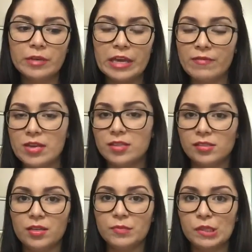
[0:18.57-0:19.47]
giving
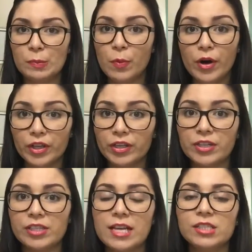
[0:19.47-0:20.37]
some
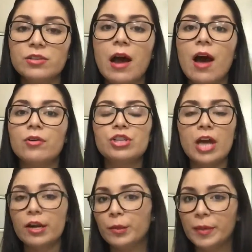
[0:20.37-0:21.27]
spoilers as to how
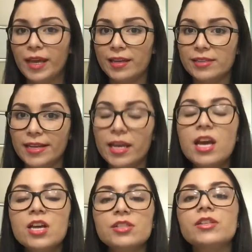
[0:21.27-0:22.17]
Shatter Me ended.
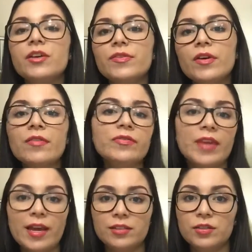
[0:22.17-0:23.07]
So if you have
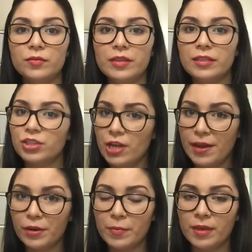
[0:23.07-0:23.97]
yet to read
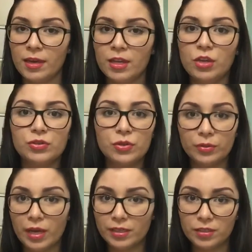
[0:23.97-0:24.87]
Shatter Me and you
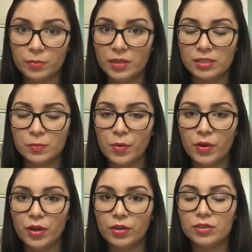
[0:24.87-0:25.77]
don't like to be
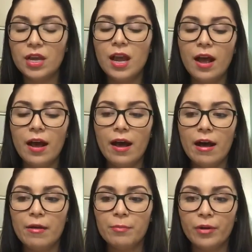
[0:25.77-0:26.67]
spoiled,
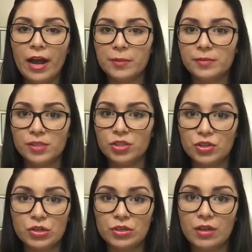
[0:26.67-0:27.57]
perhaps you
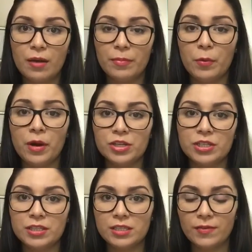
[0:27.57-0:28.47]
should not be
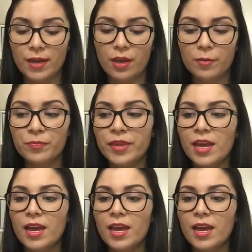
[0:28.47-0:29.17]
watching this video.